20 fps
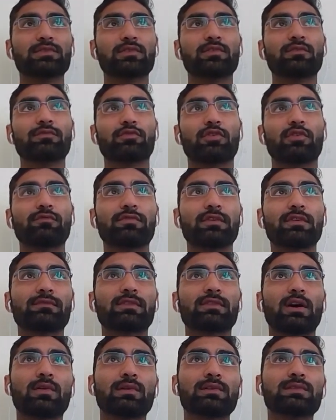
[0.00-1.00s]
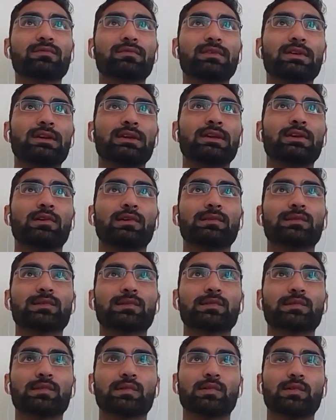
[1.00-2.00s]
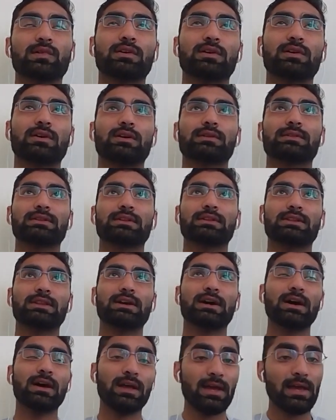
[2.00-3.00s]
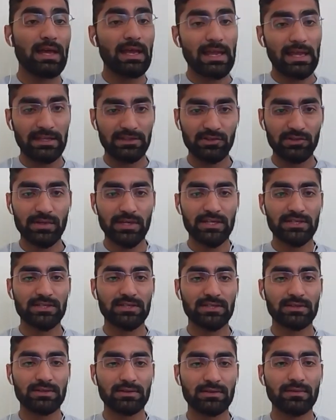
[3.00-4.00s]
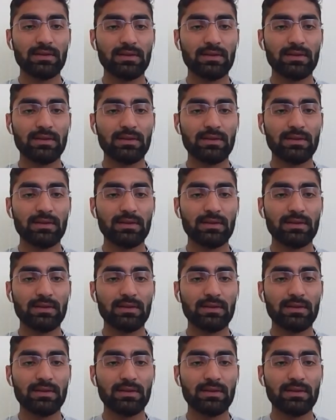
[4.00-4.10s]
so from fifth house we also see the education,